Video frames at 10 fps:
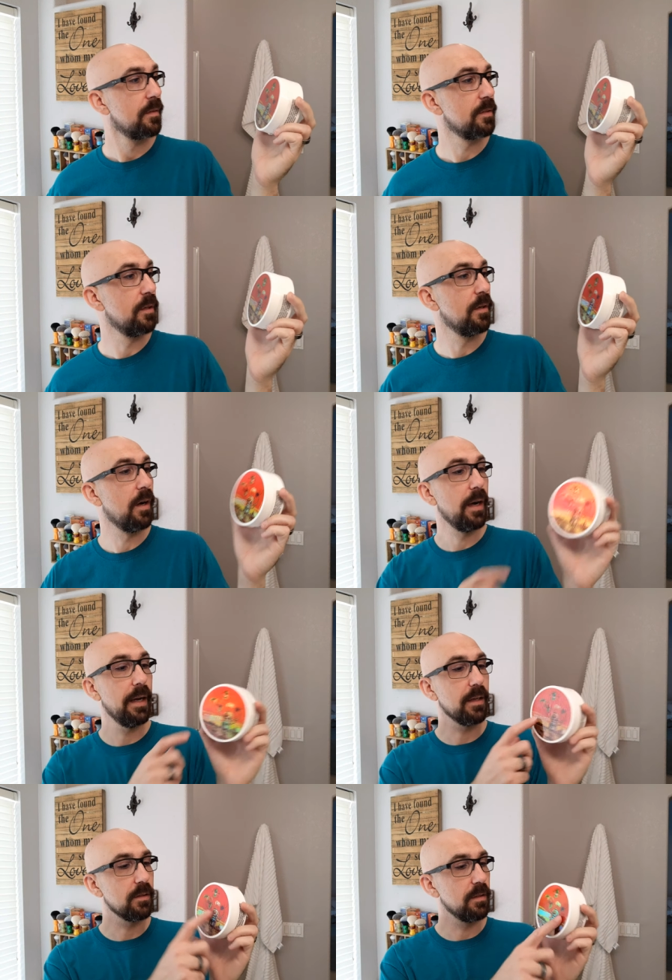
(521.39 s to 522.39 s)
So I
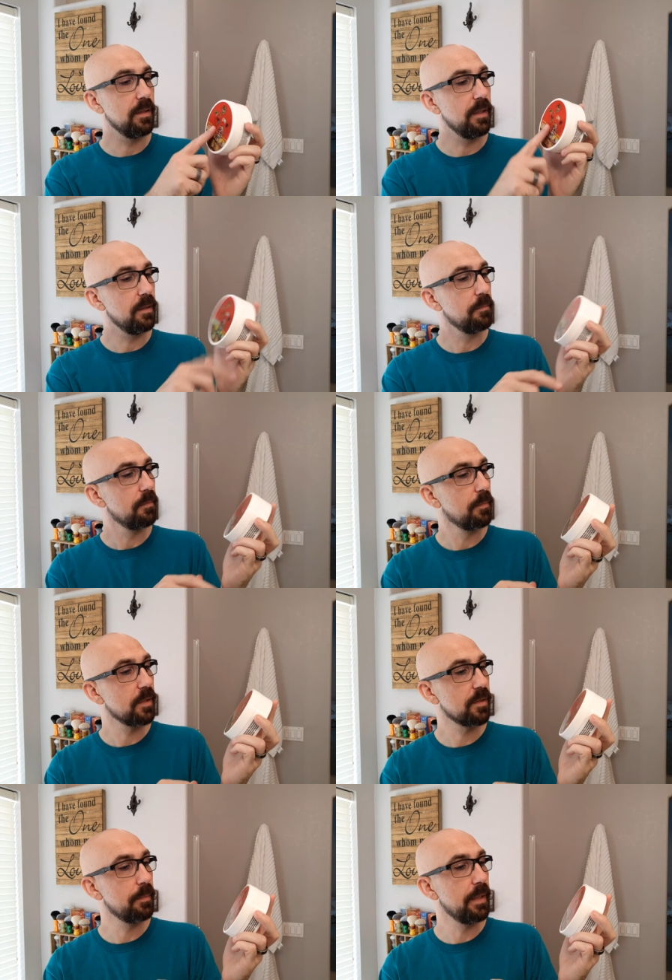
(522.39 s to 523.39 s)
actually
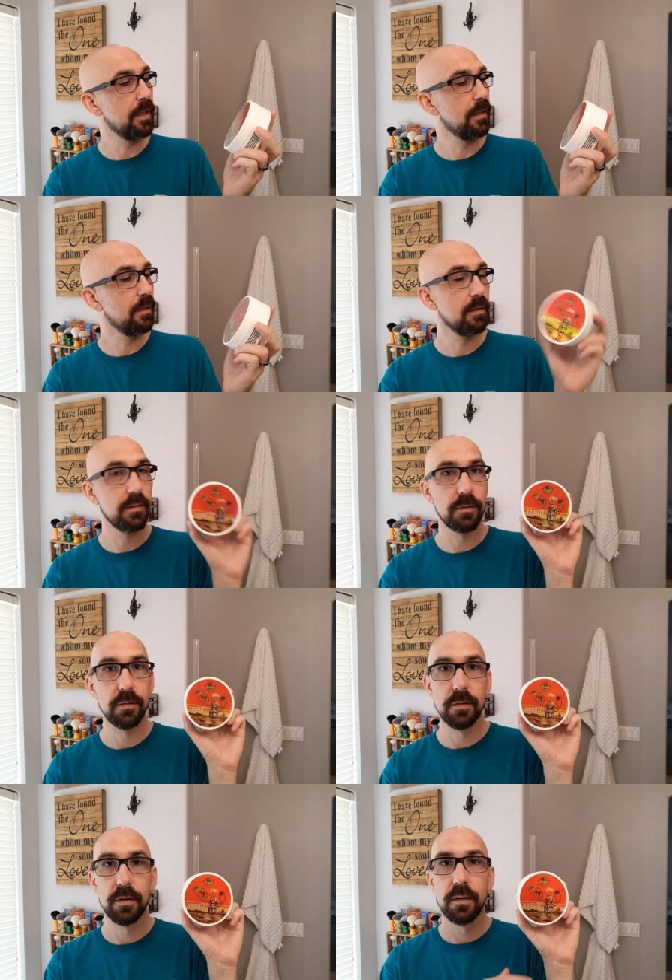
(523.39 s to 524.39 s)
must have been
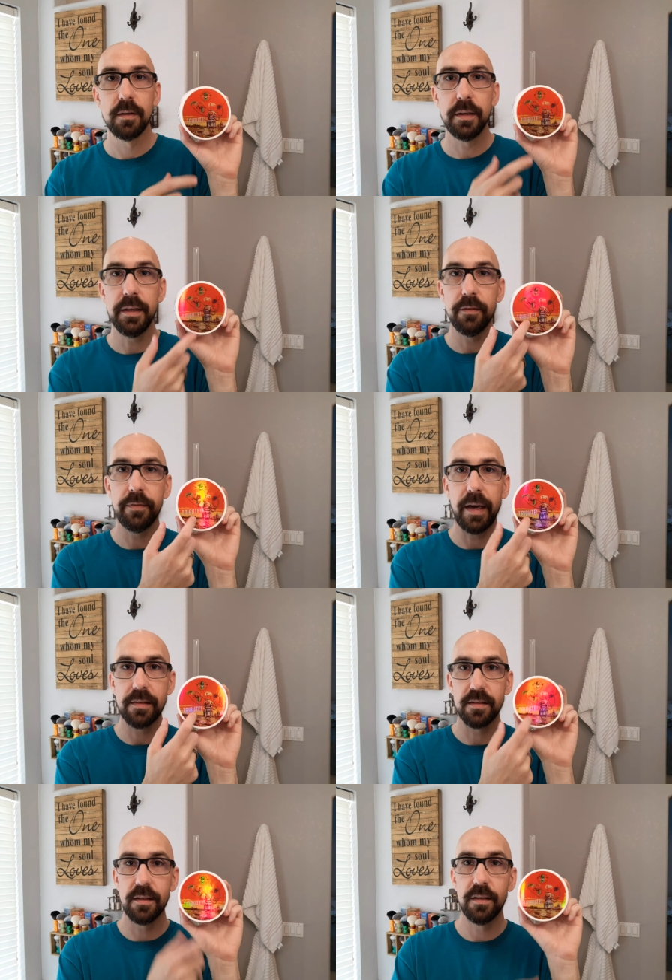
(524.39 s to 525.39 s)
in
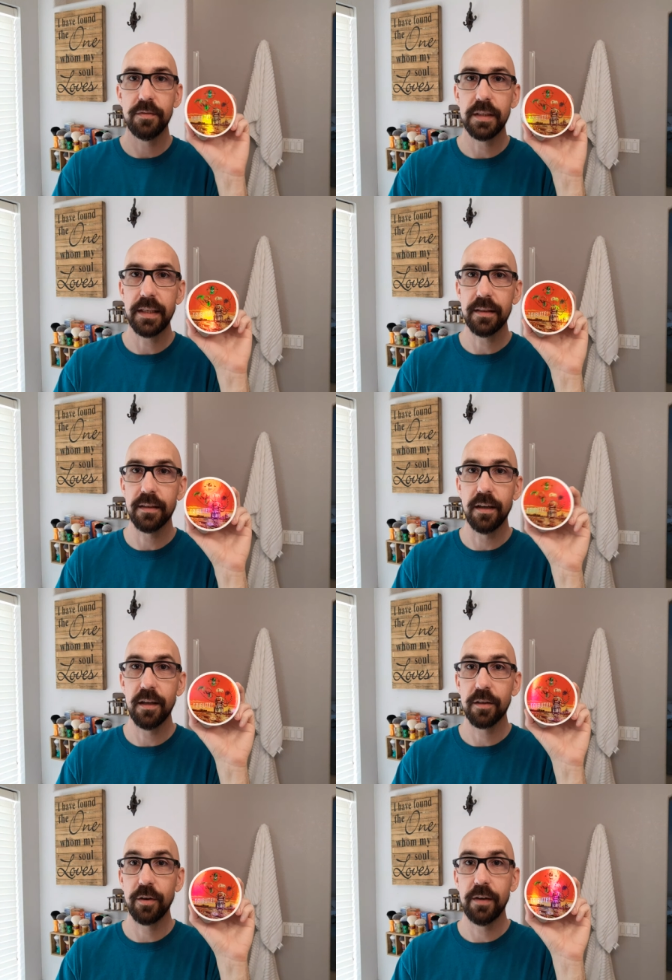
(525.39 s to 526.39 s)
fast enough to get the
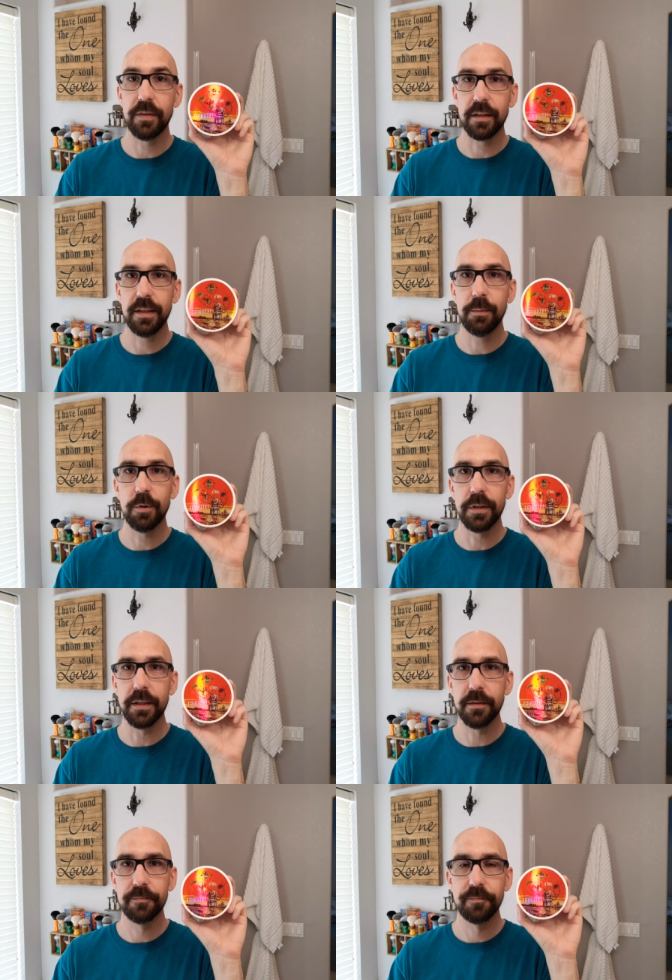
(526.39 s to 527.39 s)
holographic label
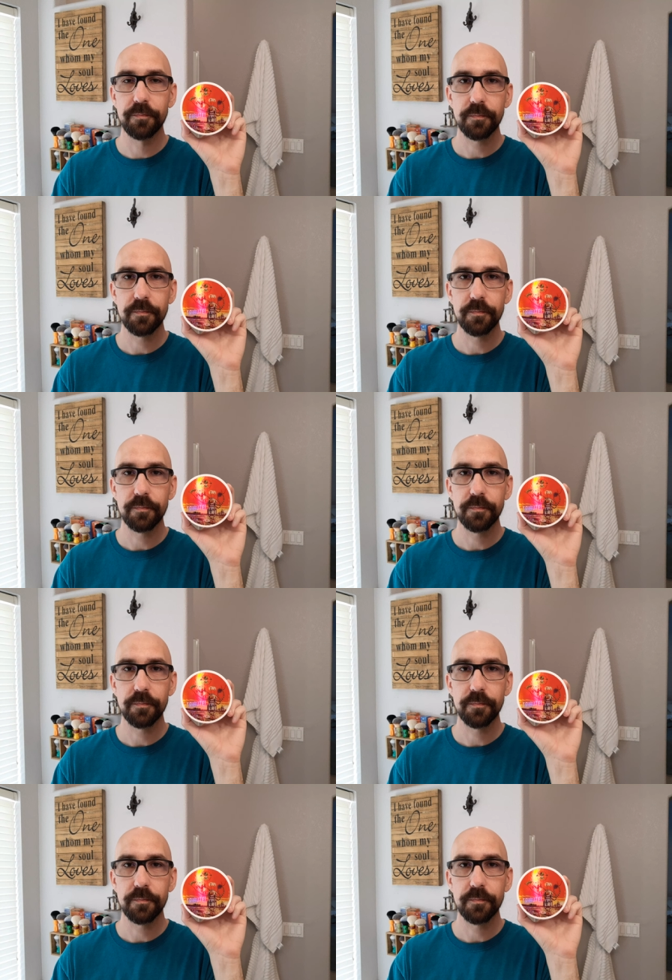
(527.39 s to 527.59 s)
here.